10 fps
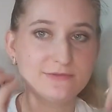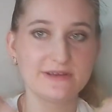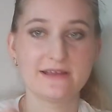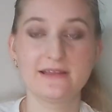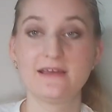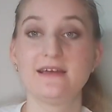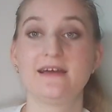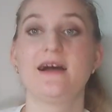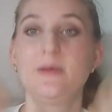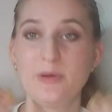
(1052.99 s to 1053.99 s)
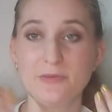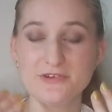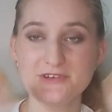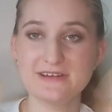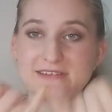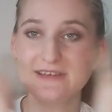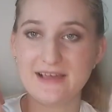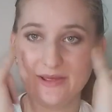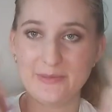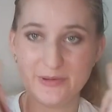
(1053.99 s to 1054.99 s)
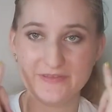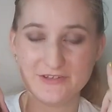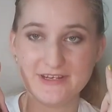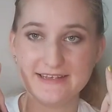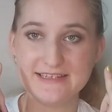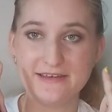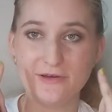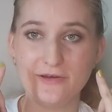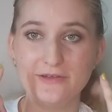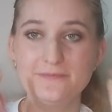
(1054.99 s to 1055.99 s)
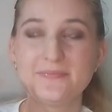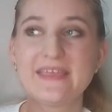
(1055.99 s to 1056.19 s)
When I put moisturiser, I put the cheek tint on,